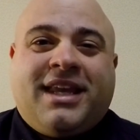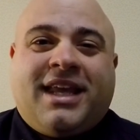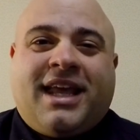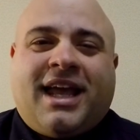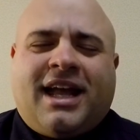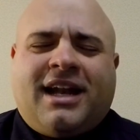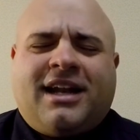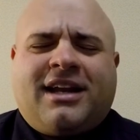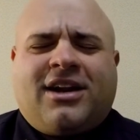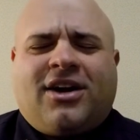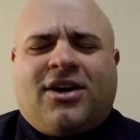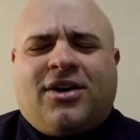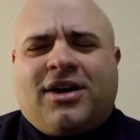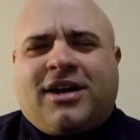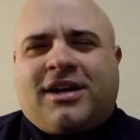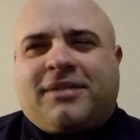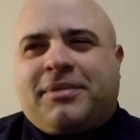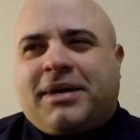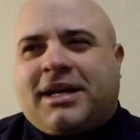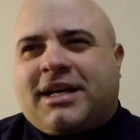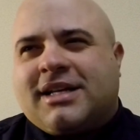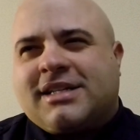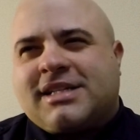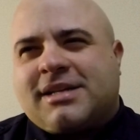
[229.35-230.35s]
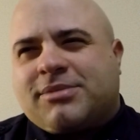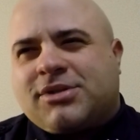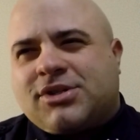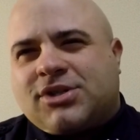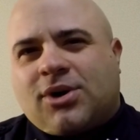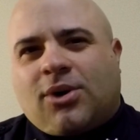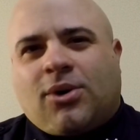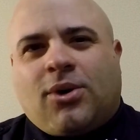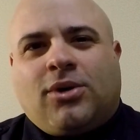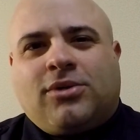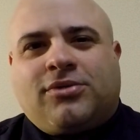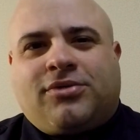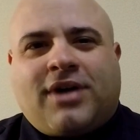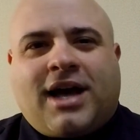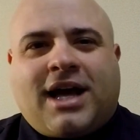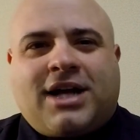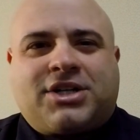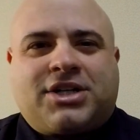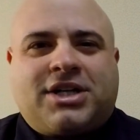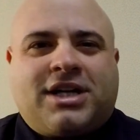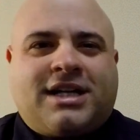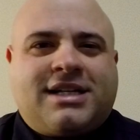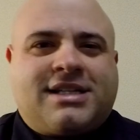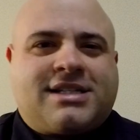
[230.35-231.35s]
And, because I'm so
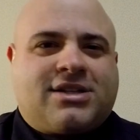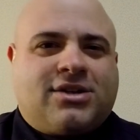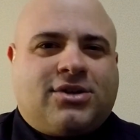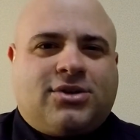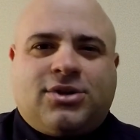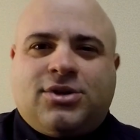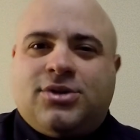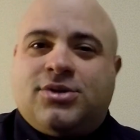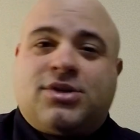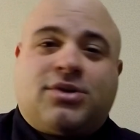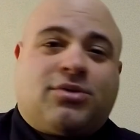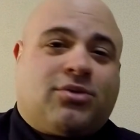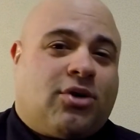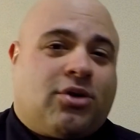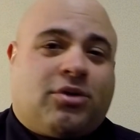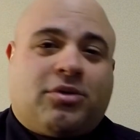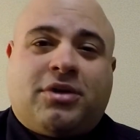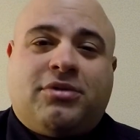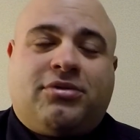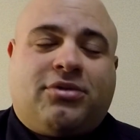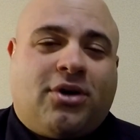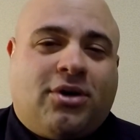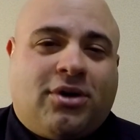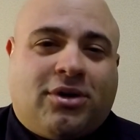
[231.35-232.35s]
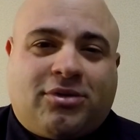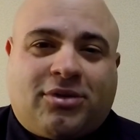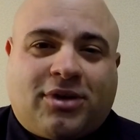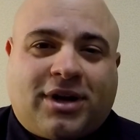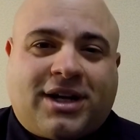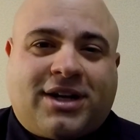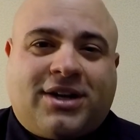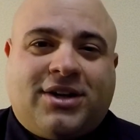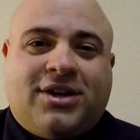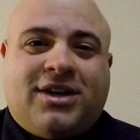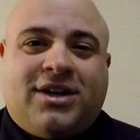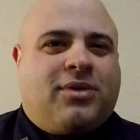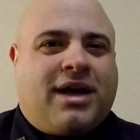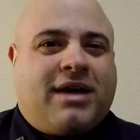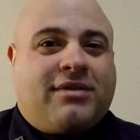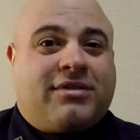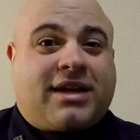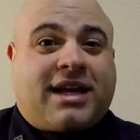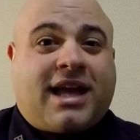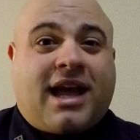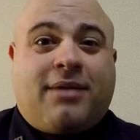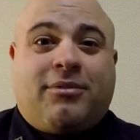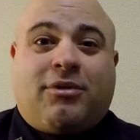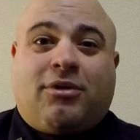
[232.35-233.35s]
old-fashioned, I'd still use a rotary phone if I could. We have the
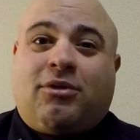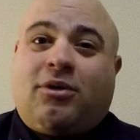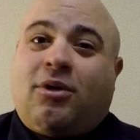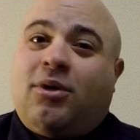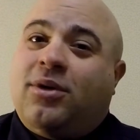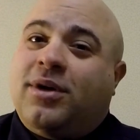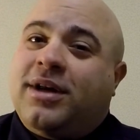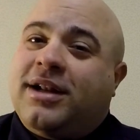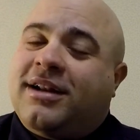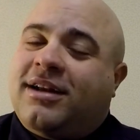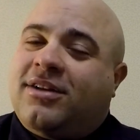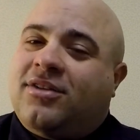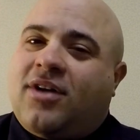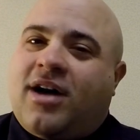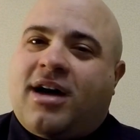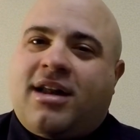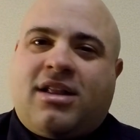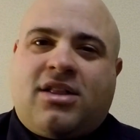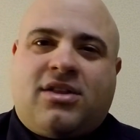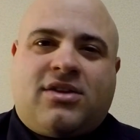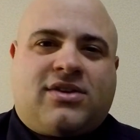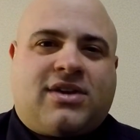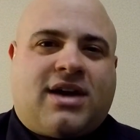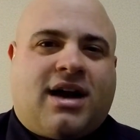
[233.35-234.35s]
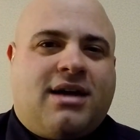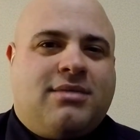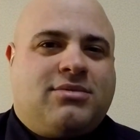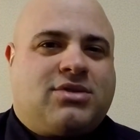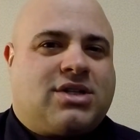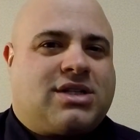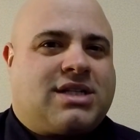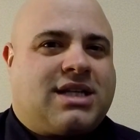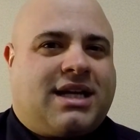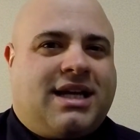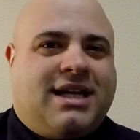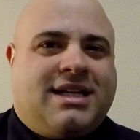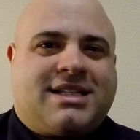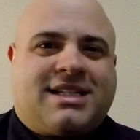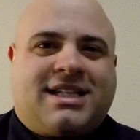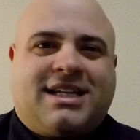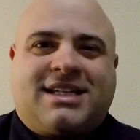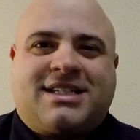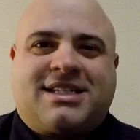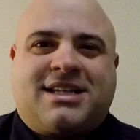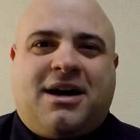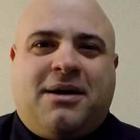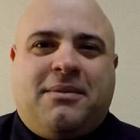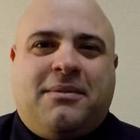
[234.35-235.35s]
camera rolling a lot of the times just in case
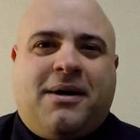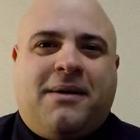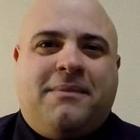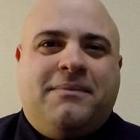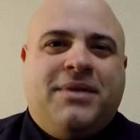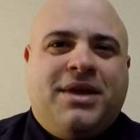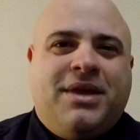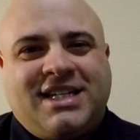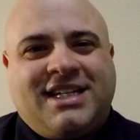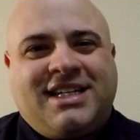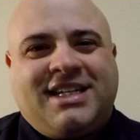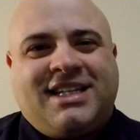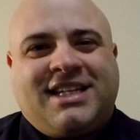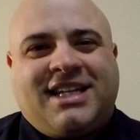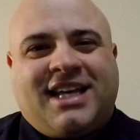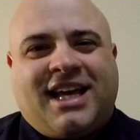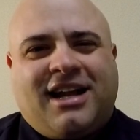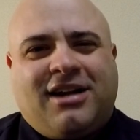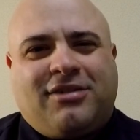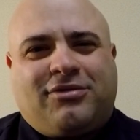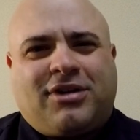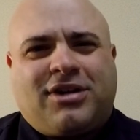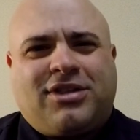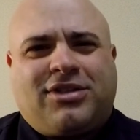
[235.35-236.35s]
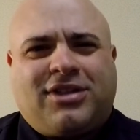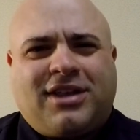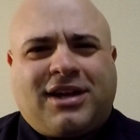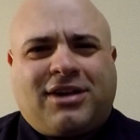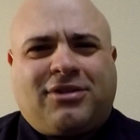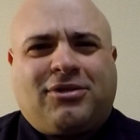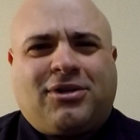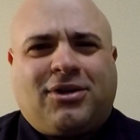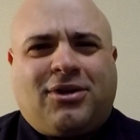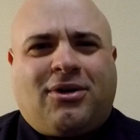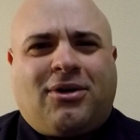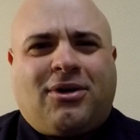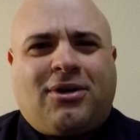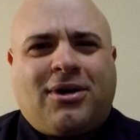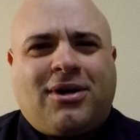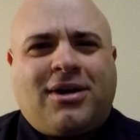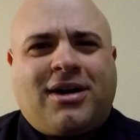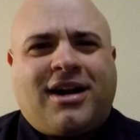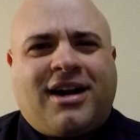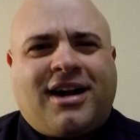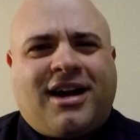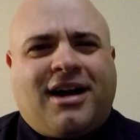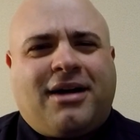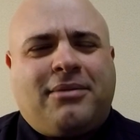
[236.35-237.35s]
things come up. And if I think real
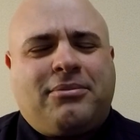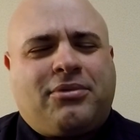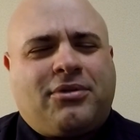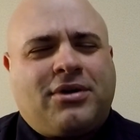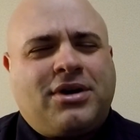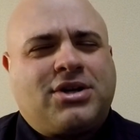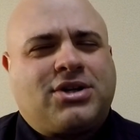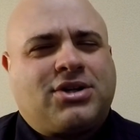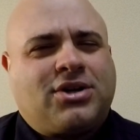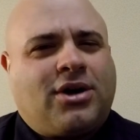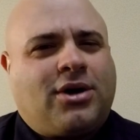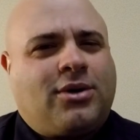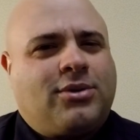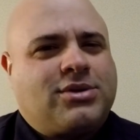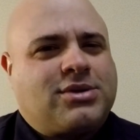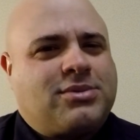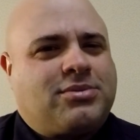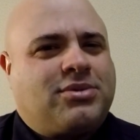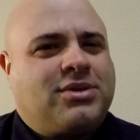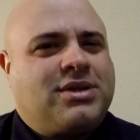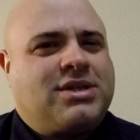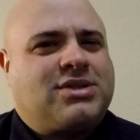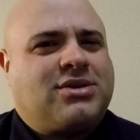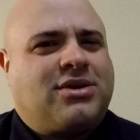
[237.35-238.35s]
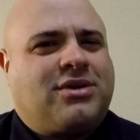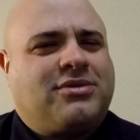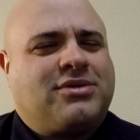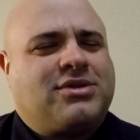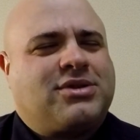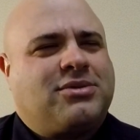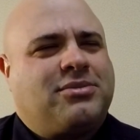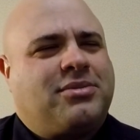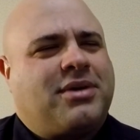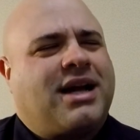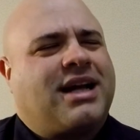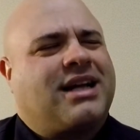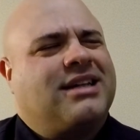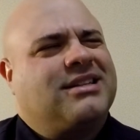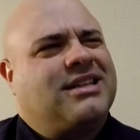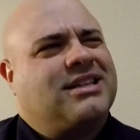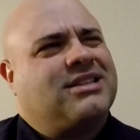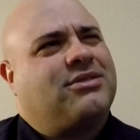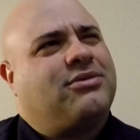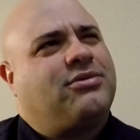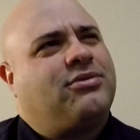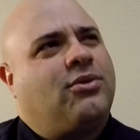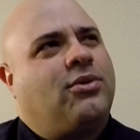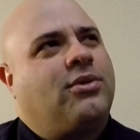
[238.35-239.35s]
hard, I'm pretty sure I was a police officer back in like
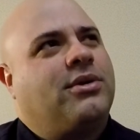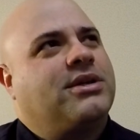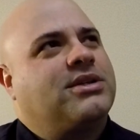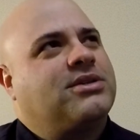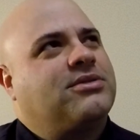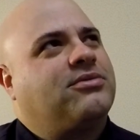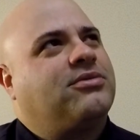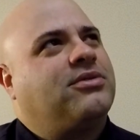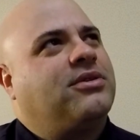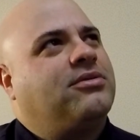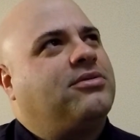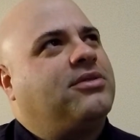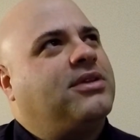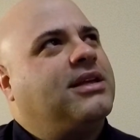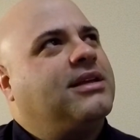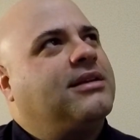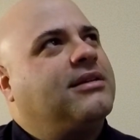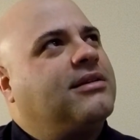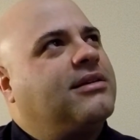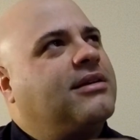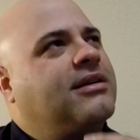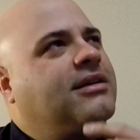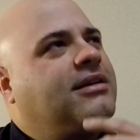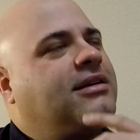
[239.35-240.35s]
the 40s or 50s.